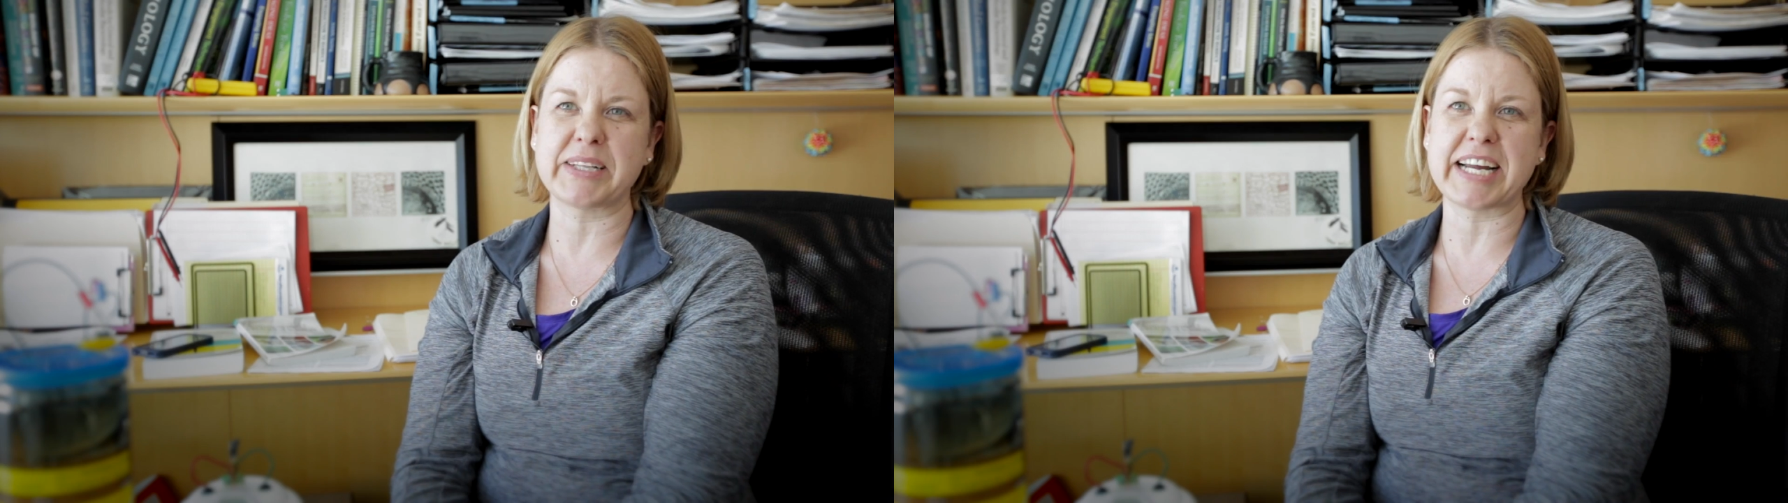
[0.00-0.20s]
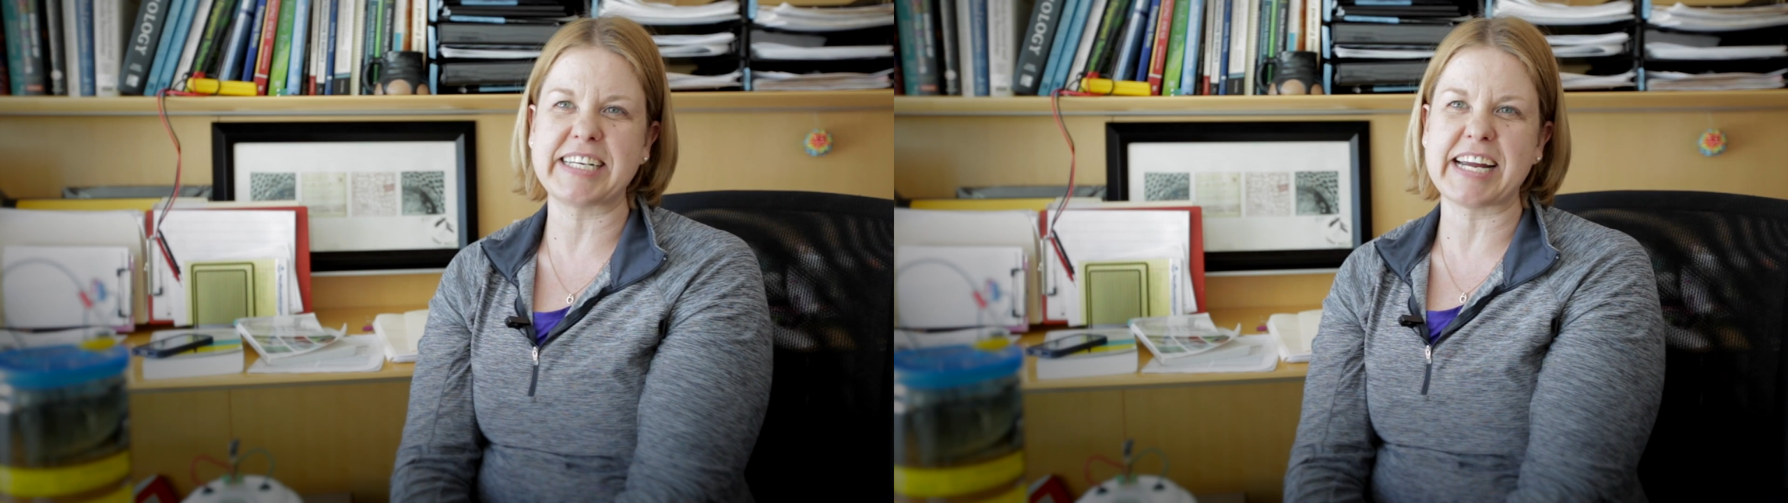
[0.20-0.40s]

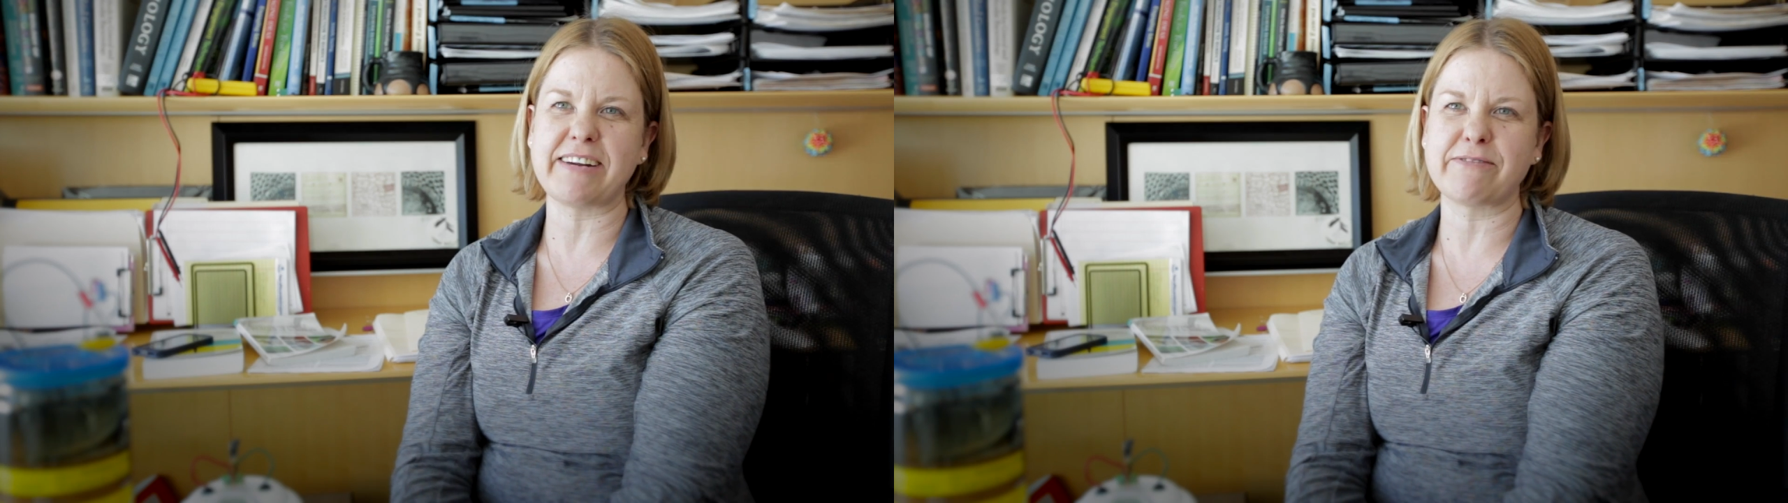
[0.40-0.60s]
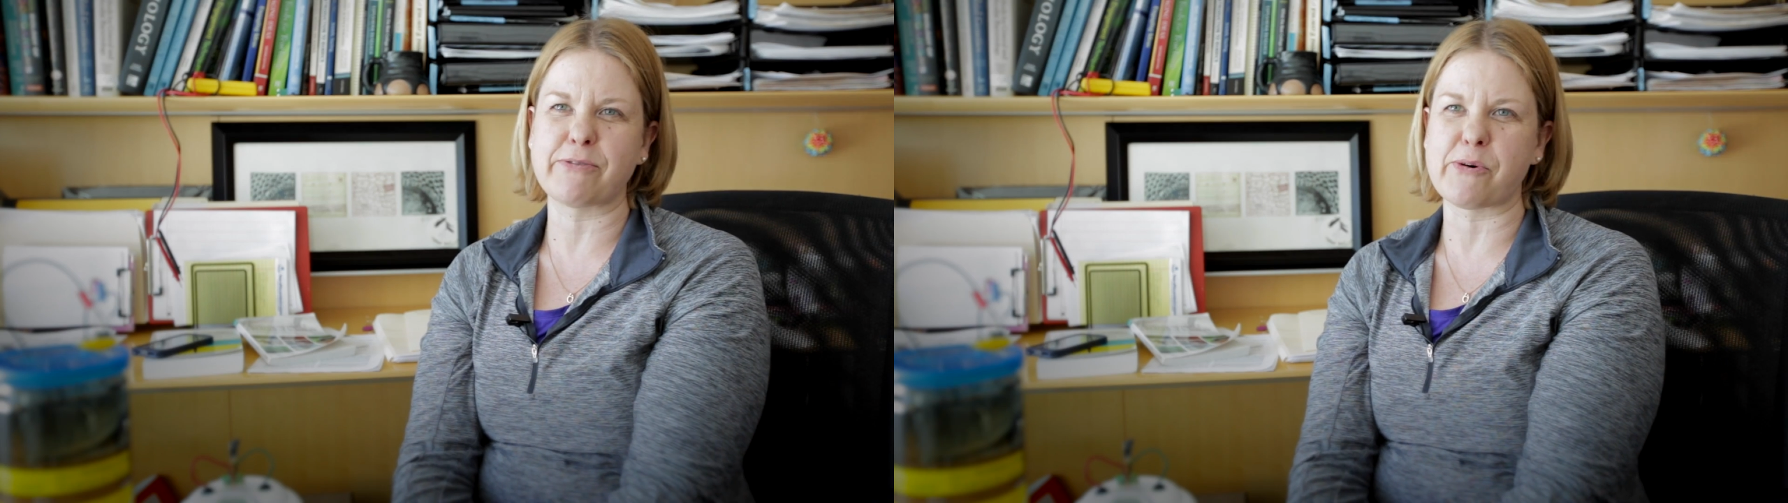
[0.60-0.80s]
play
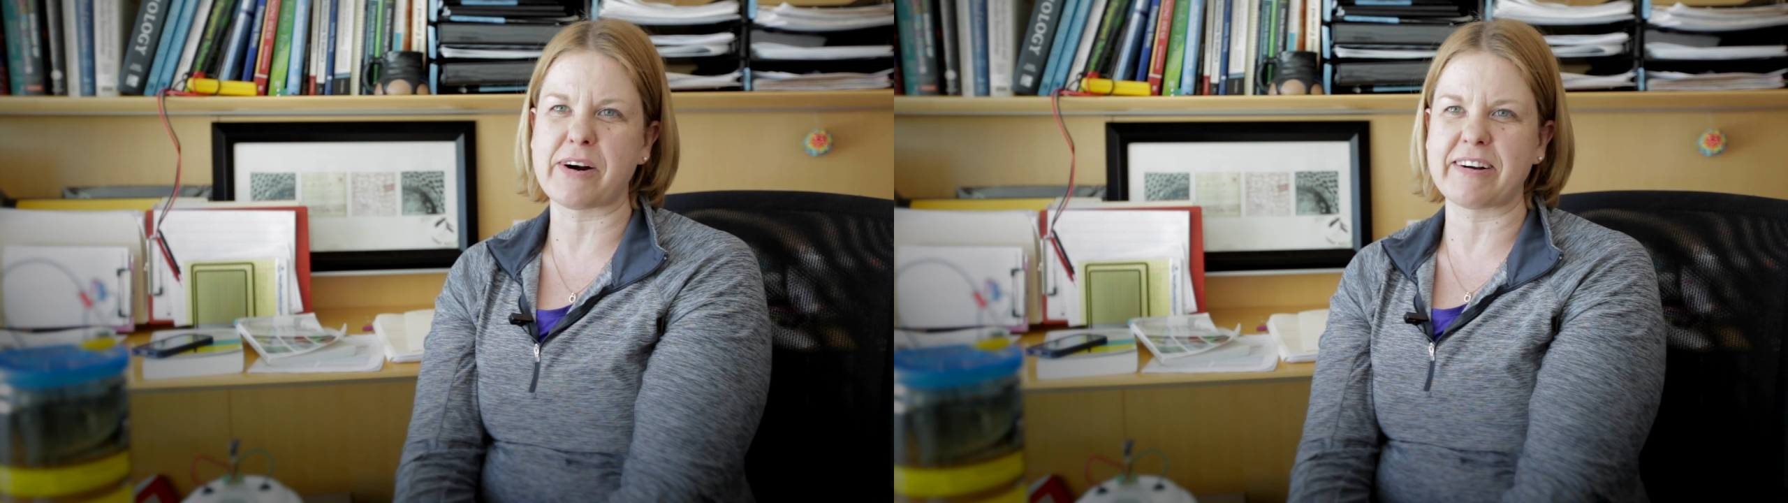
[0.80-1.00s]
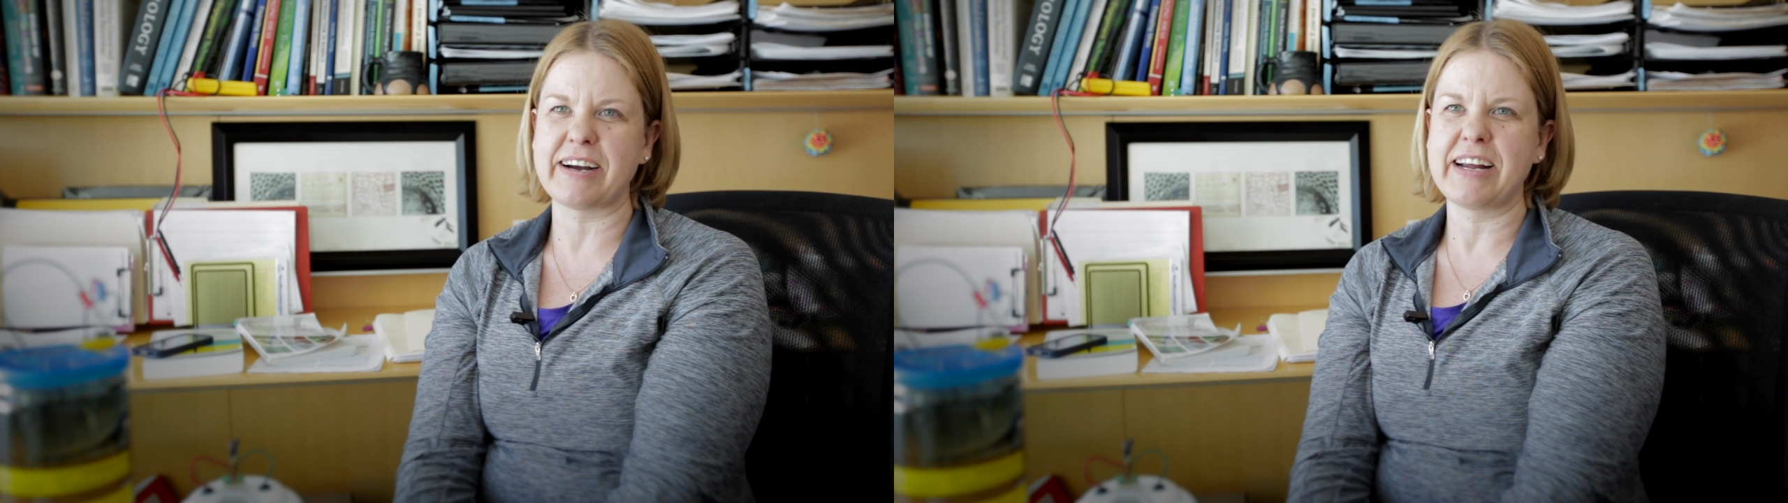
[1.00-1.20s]
date
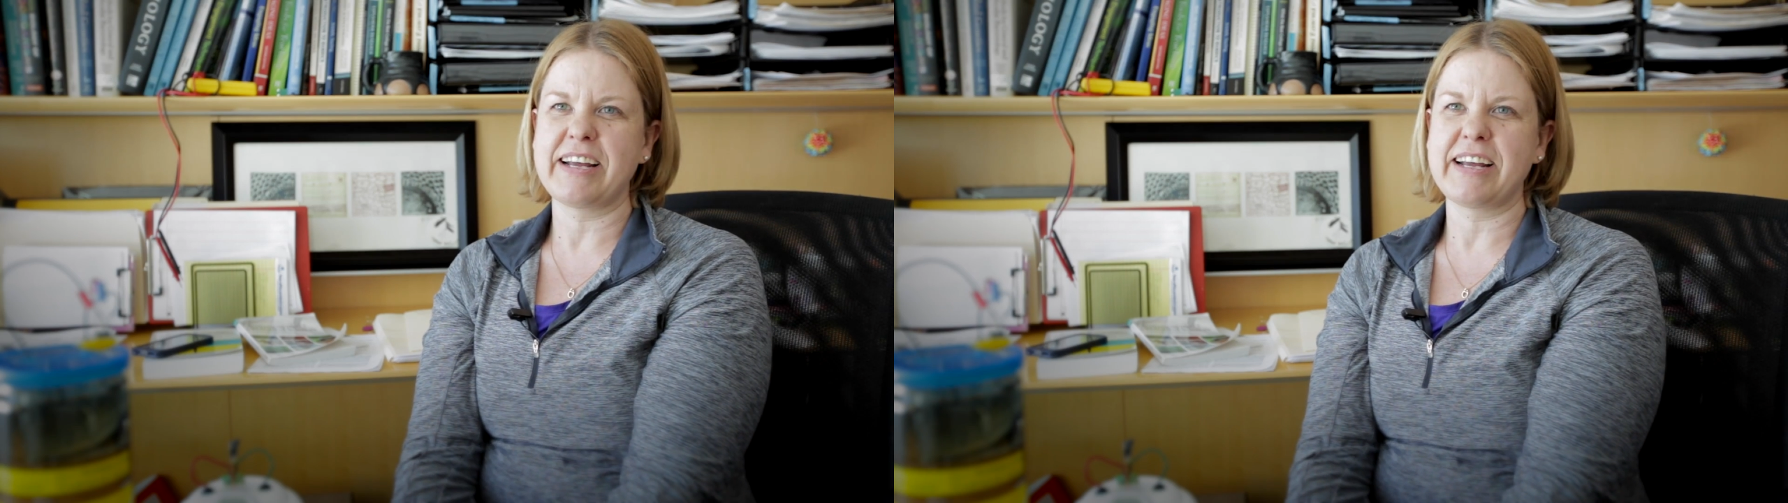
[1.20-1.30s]
for